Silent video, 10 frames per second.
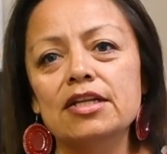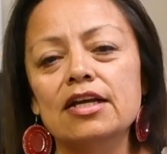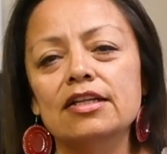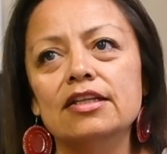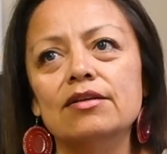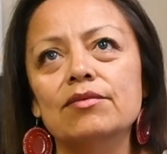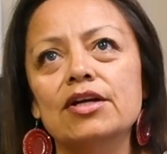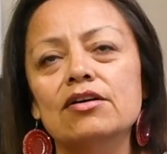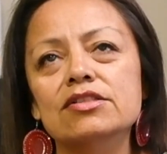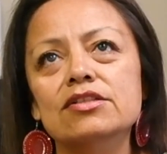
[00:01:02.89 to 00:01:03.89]
and then we
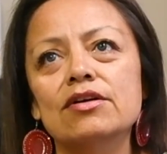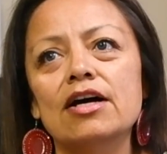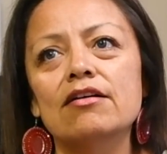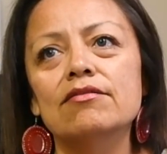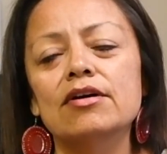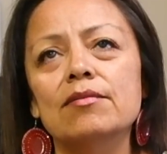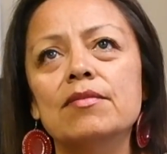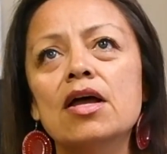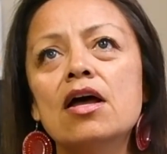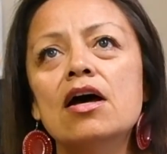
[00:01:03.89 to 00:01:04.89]
also have
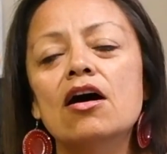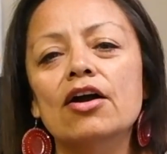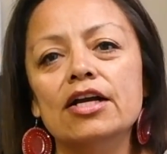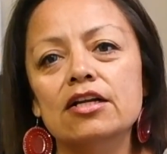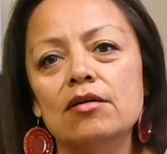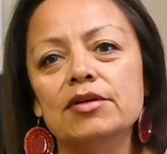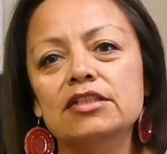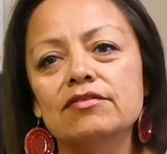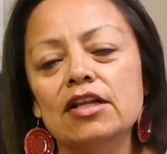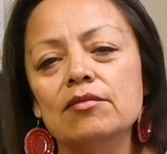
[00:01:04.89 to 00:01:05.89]
our economic
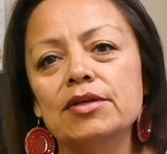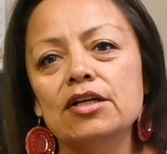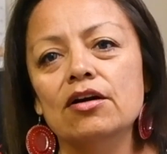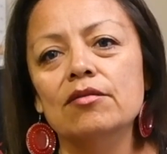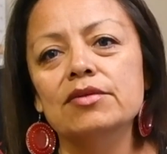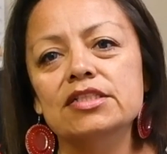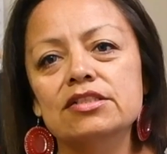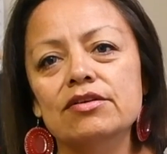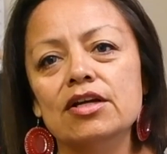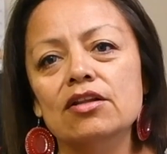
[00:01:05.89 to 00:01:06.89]
development arm is
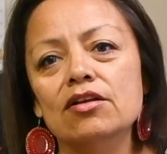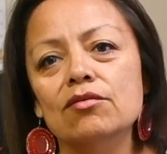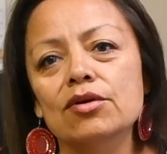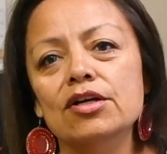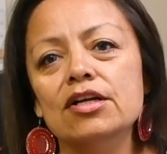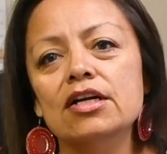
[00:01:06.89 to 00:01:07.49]
doing a lot of work